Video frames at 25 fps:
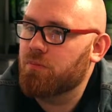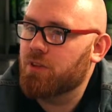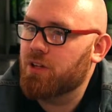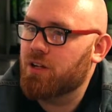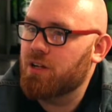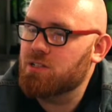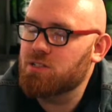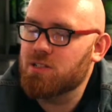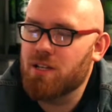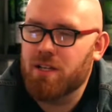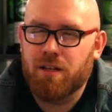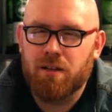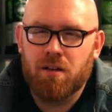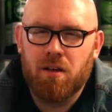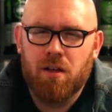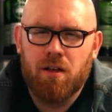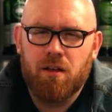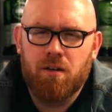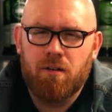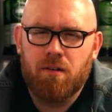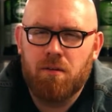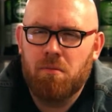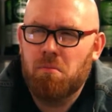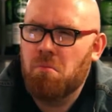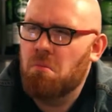It's like
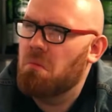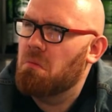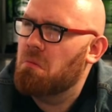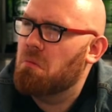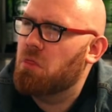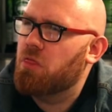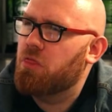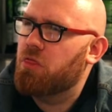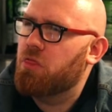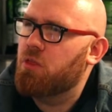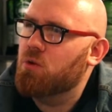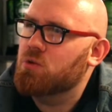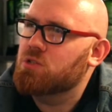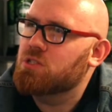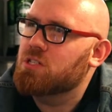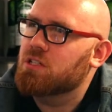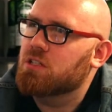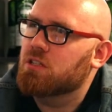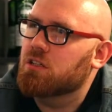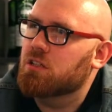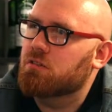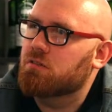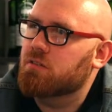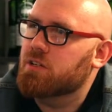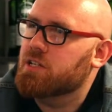
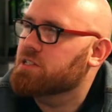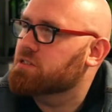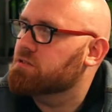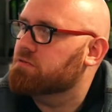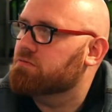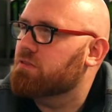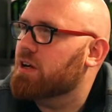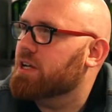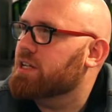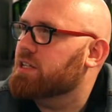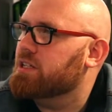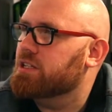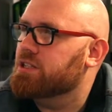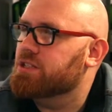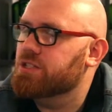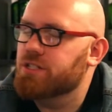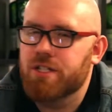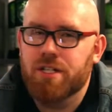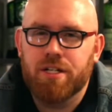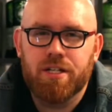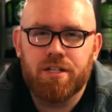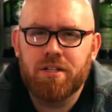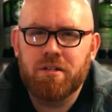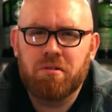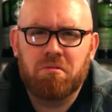13 degrees and rainy
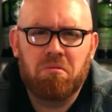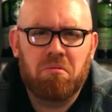today.